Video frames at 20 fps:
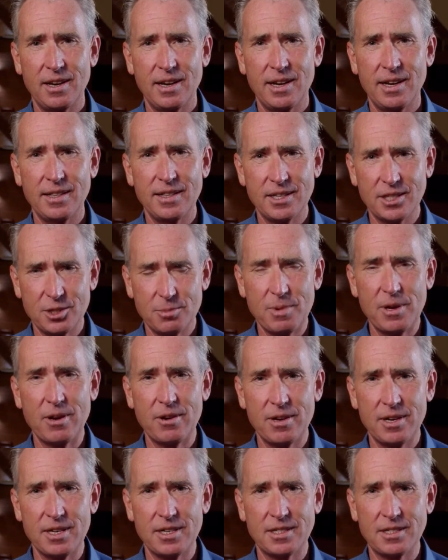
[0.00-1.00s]
and the
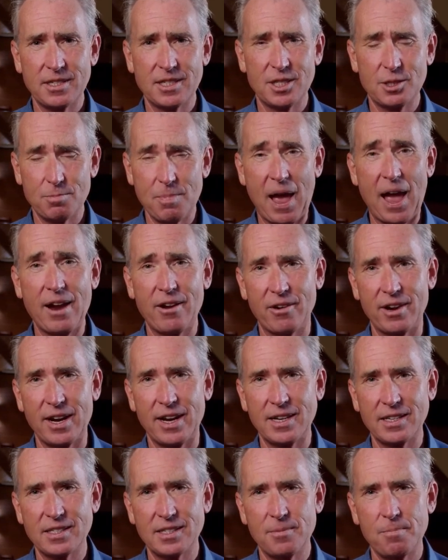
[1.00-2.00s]
Spirit is inspiring
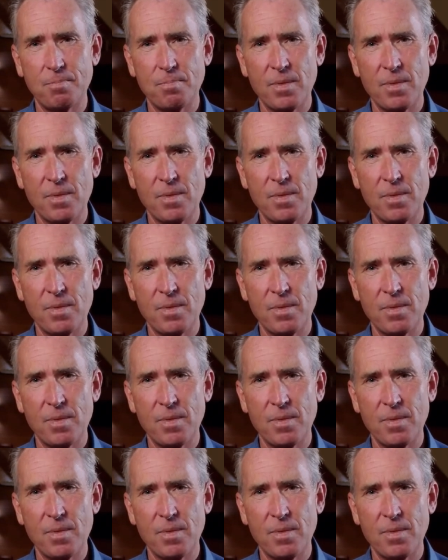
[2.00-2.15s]
us,